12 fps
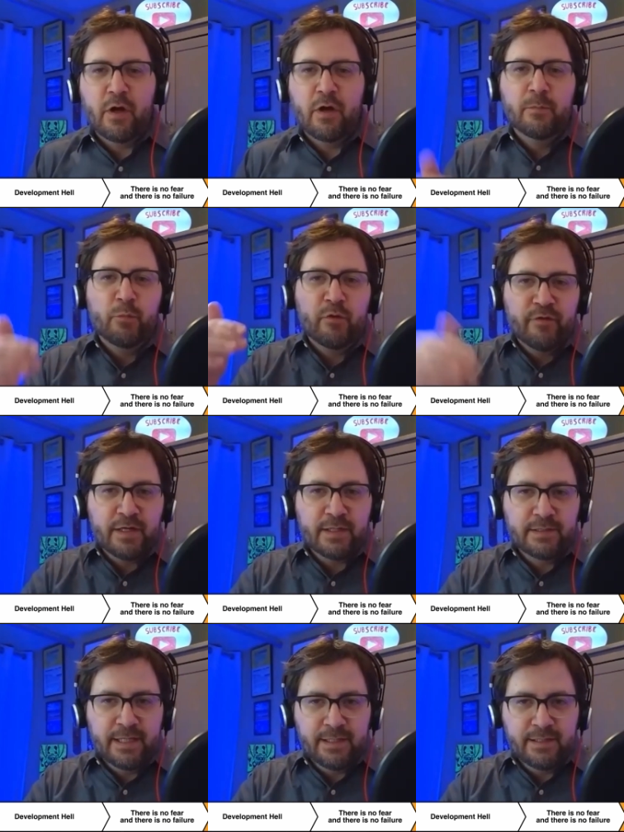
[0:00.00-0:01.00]
I'll provide a
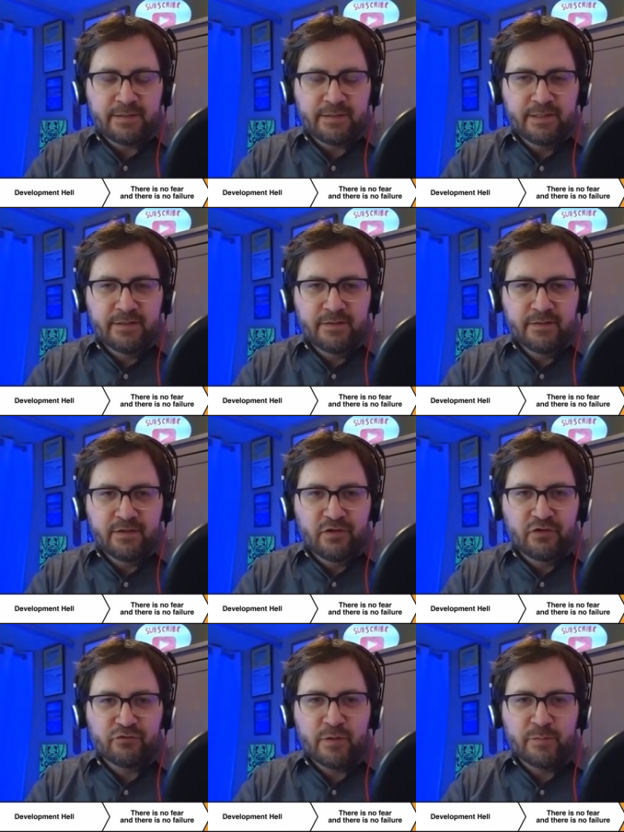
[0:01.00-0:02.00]
link in the
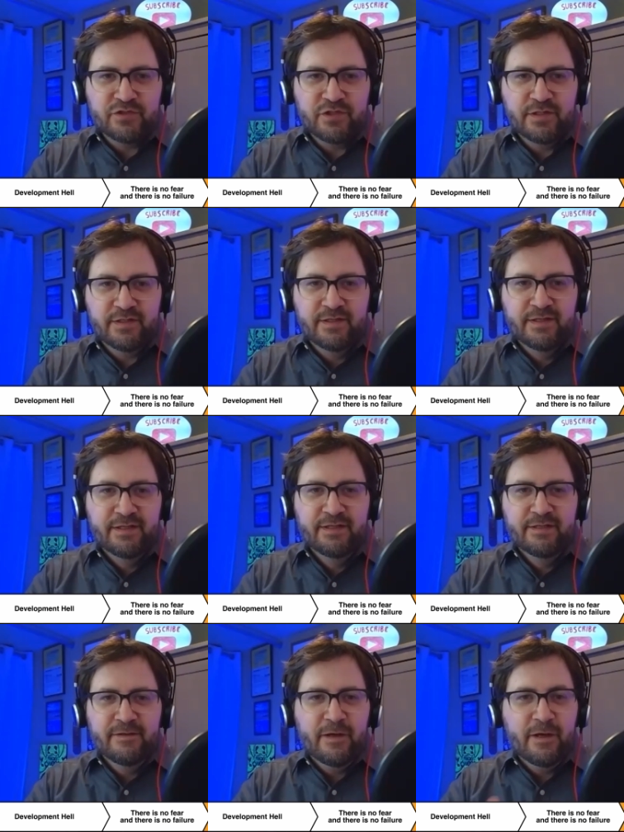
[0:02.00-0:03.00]
description
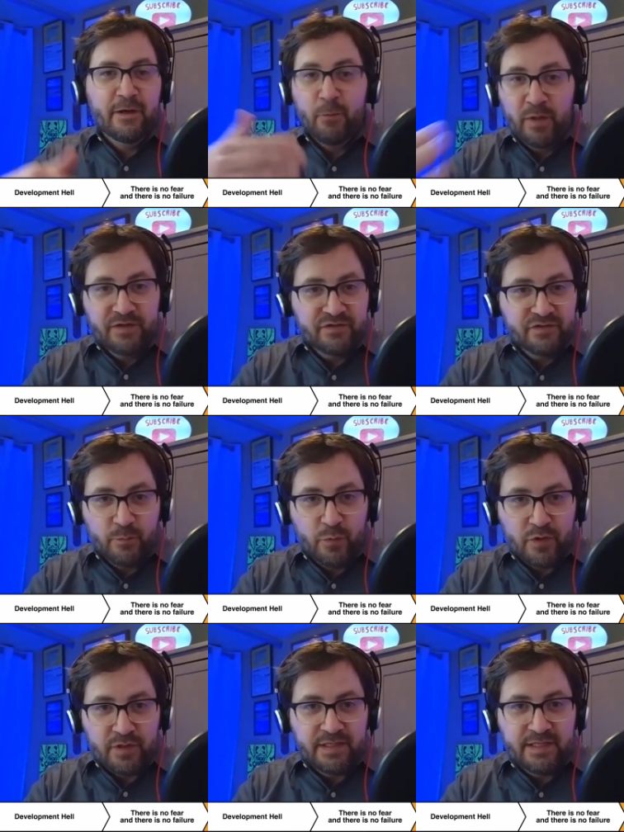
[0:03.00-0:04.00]
once the
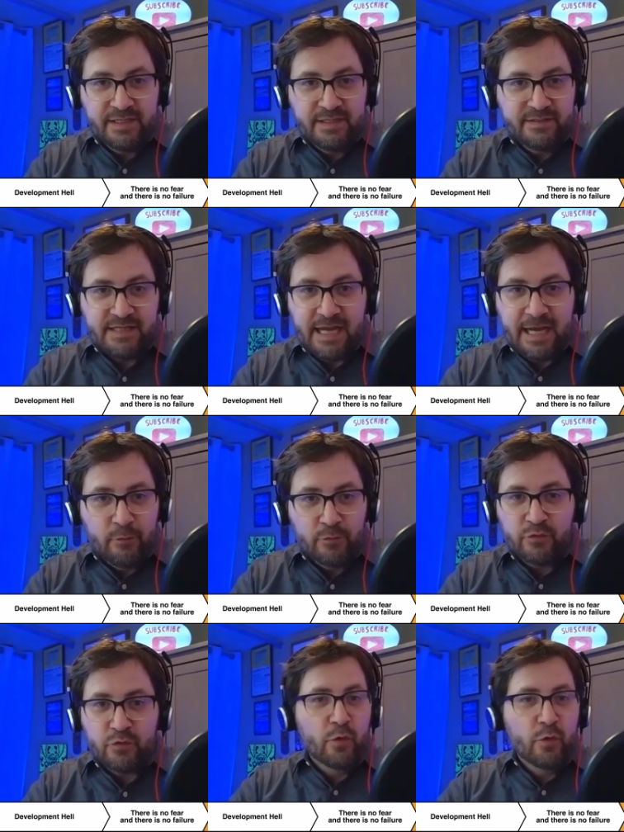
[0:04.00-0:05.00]
book is
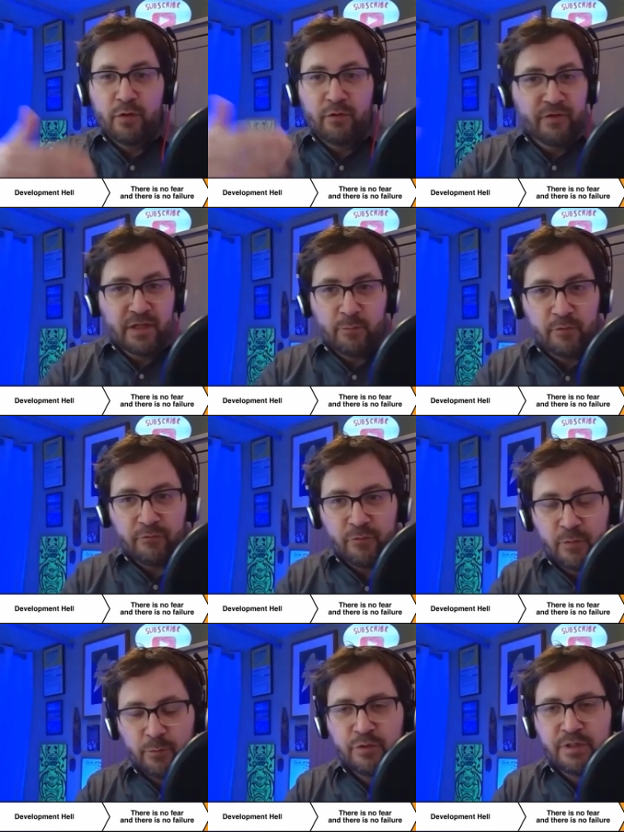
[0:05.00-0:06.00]
out or available
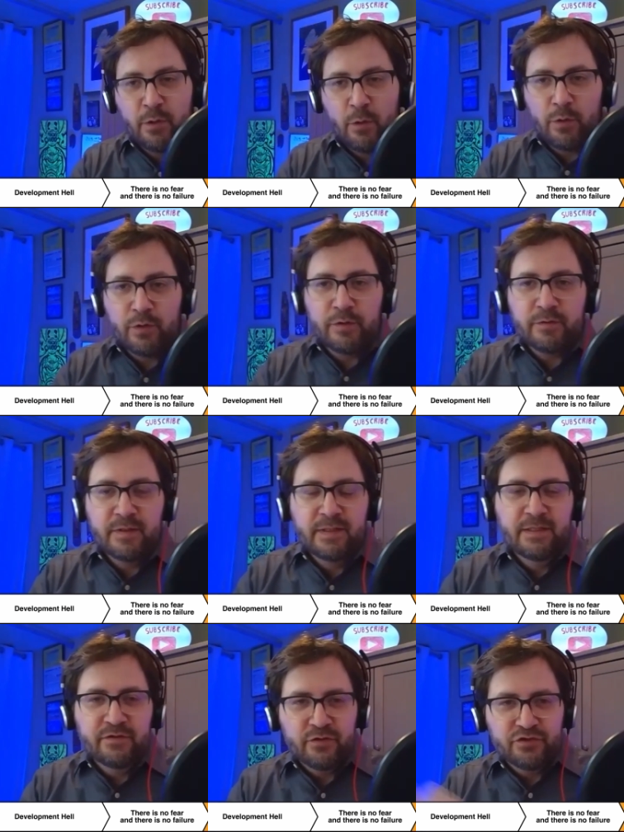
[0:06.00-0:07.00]
for pre-order.
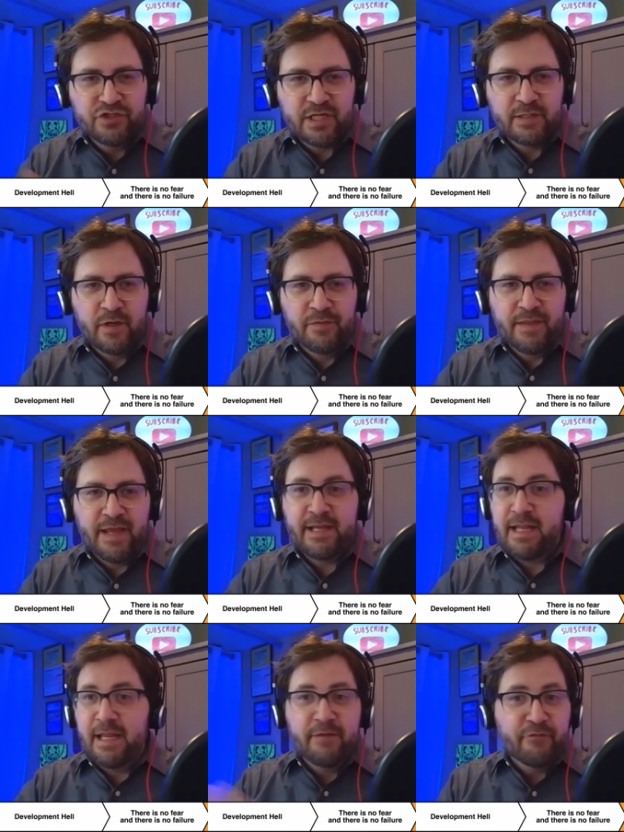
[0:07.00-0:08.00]
So check in on that.
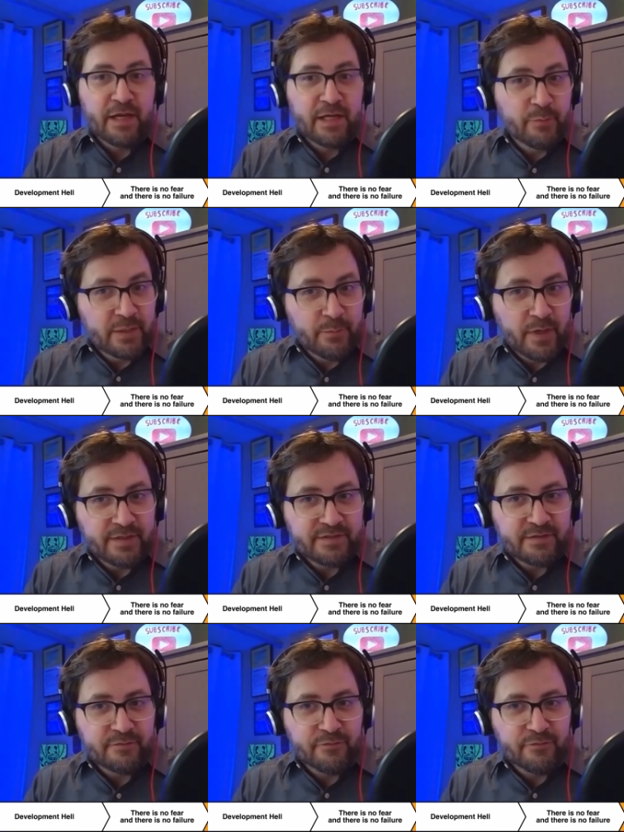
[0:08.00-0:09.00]
And if anybody buys
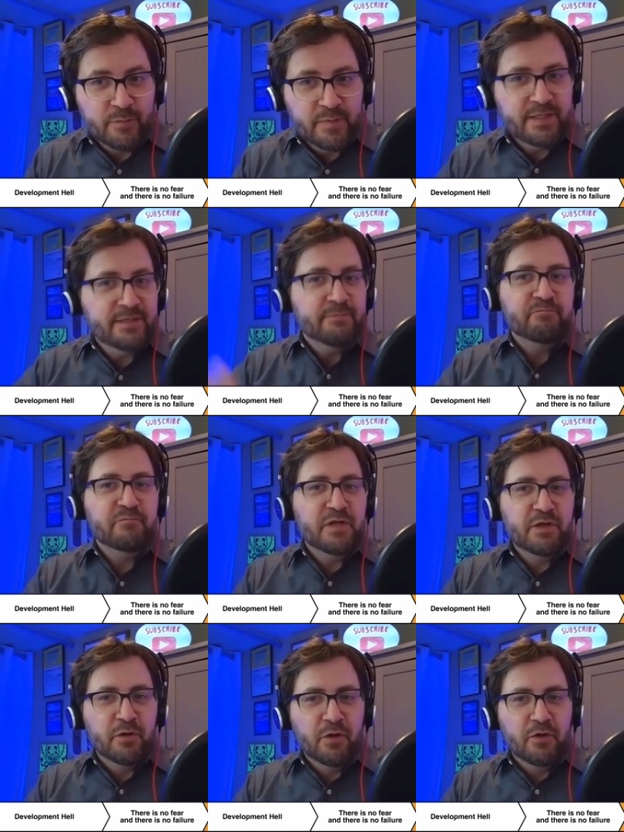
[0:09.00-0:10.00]
it from me,
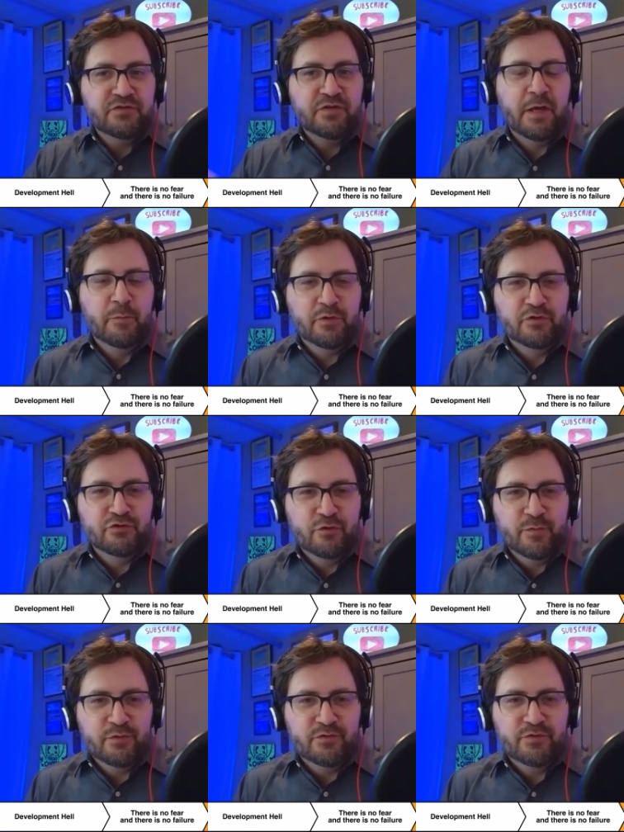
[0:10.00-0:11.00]
it'll also help
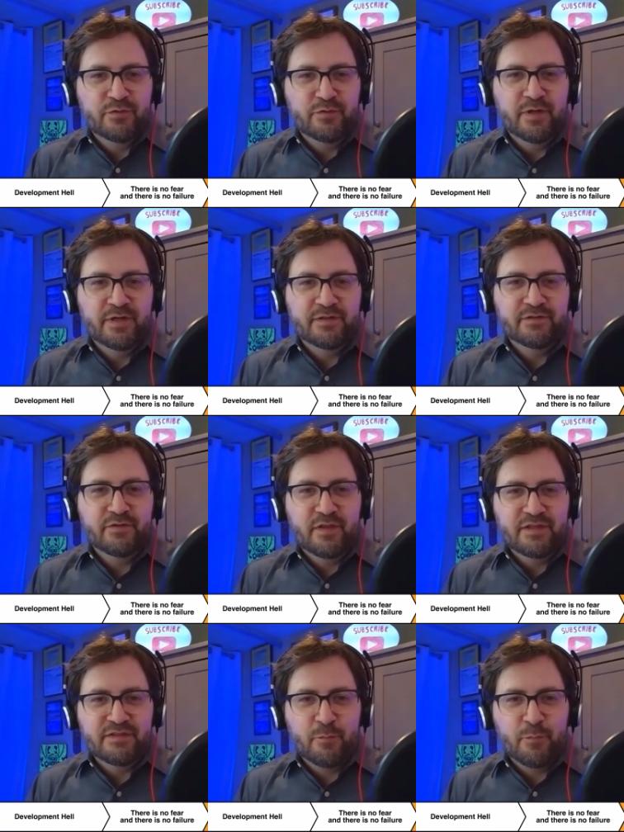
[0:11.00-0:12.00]
contribute to
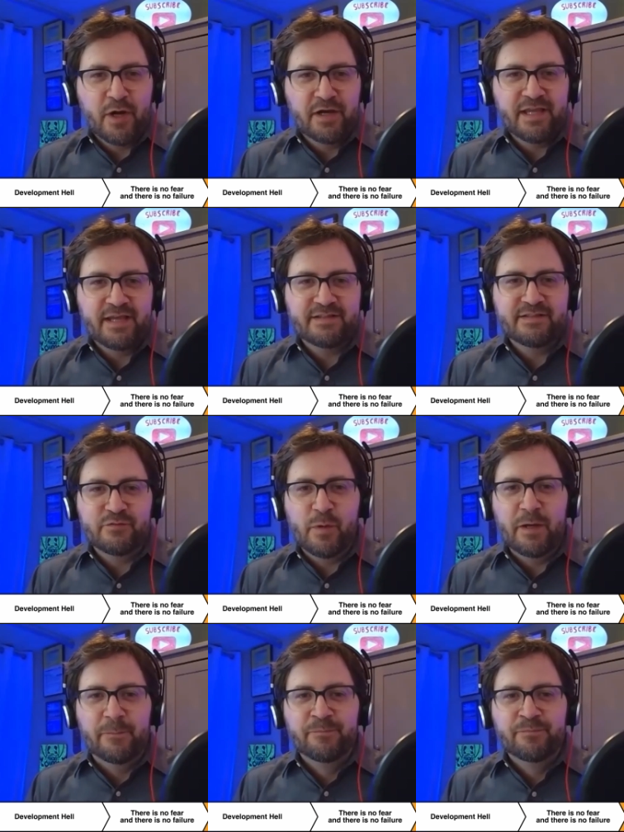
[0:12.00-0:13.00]
this podcast as
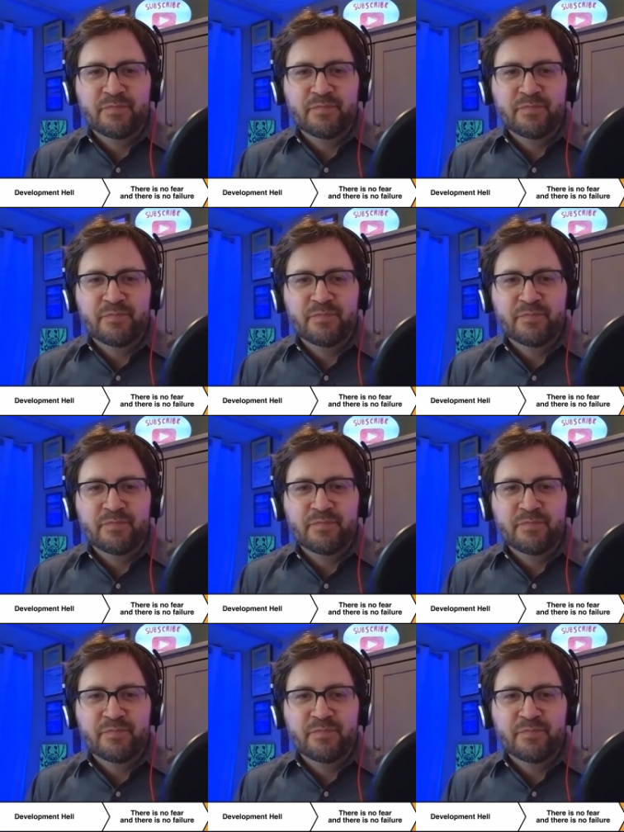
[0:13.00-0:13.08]
well.